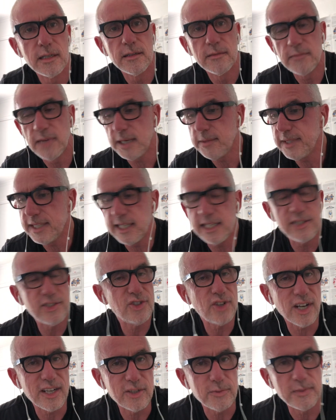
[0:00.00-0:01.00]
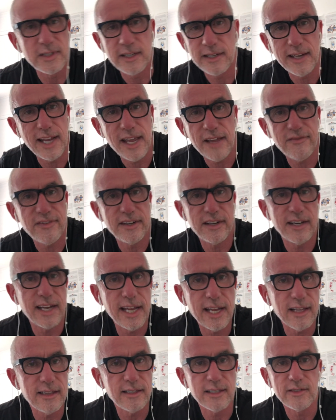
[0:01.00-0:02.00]
Maybe there's judgment and heaven and
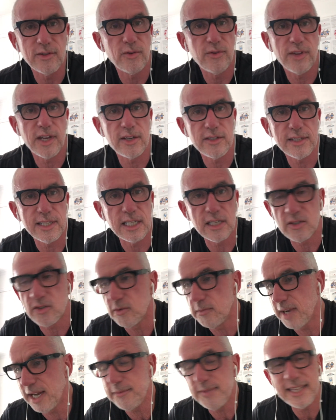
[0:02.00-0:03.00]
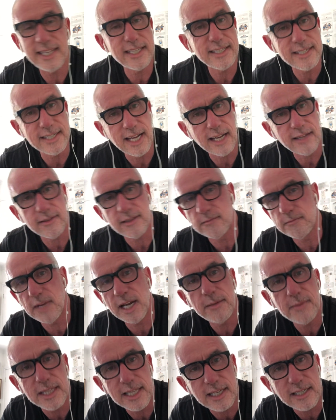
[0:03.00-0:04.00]
hell and all those things. Or maybe there's nothing.
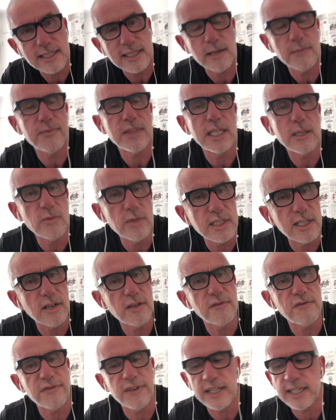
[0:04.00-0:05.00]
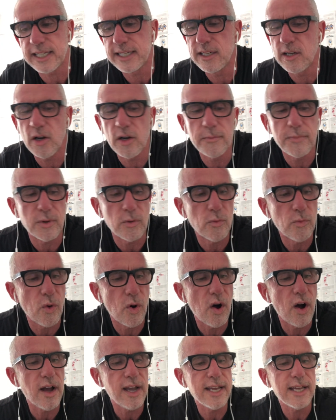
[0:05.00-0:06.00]
Maybe there's something we don't fucking know. But
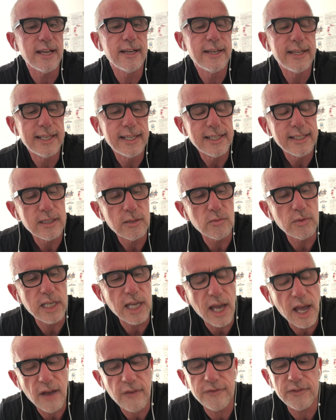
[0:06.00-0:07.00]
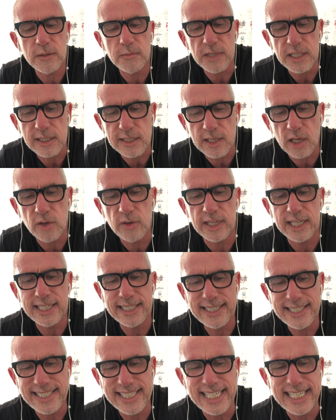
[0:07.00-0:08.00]
why do we have to be so
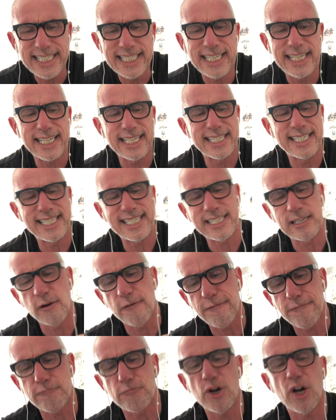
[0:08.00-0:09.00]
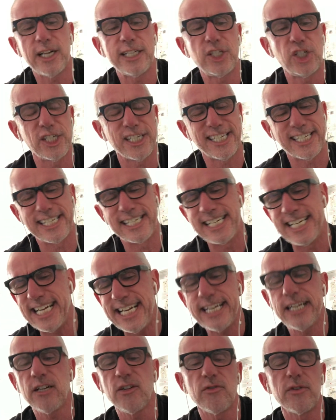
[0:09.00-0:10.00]
indignant and self-righteous and
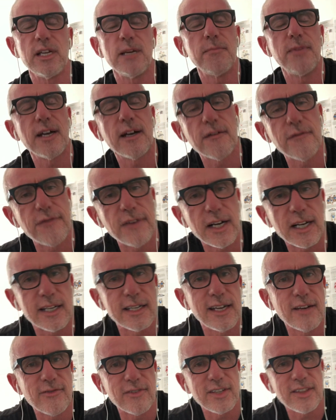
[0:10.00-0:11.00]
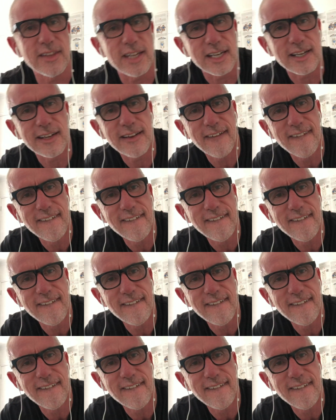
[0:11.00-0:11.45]
angry about fucking everything?